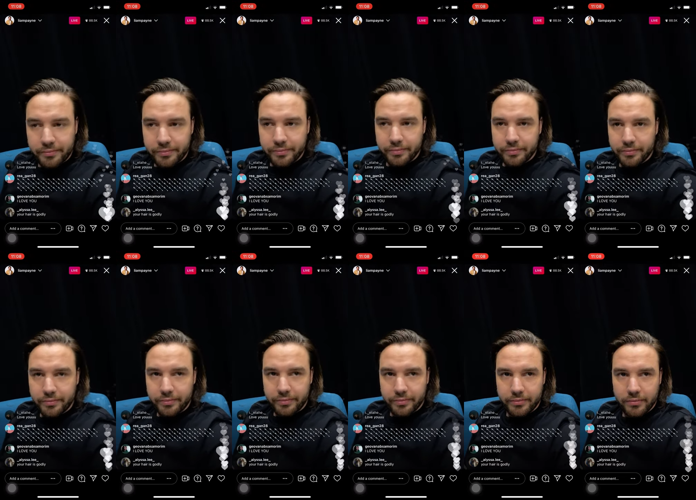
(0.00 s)

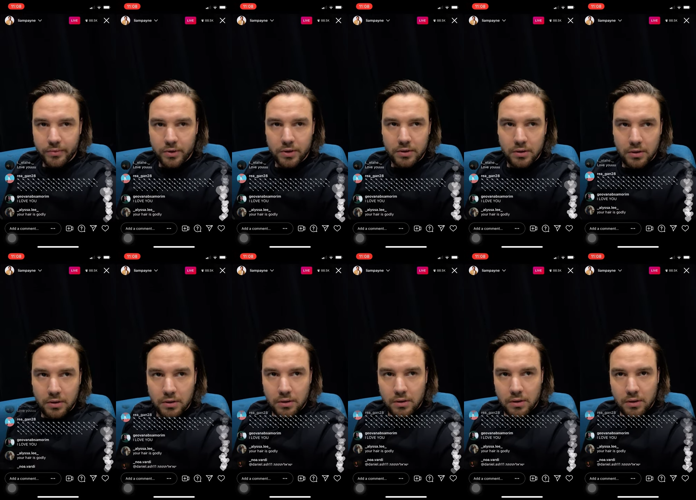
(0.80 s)

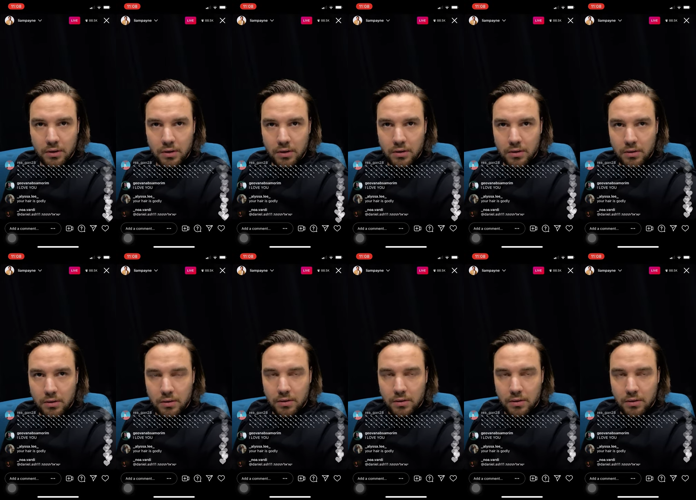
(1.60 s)
Nothing is said.